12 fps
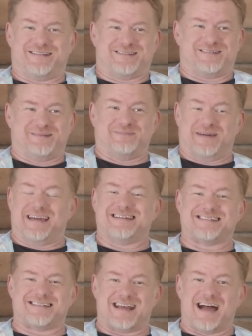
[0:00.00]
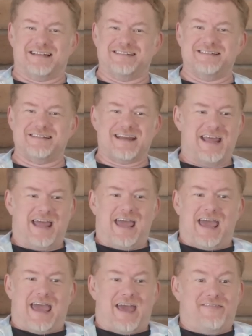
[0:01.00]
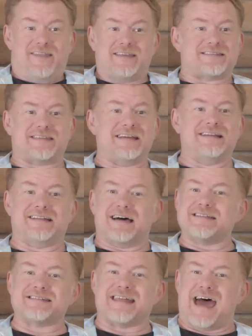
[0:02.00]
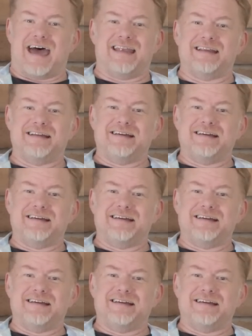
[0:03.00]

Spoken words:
It's the biggest challenge. And this thing does that.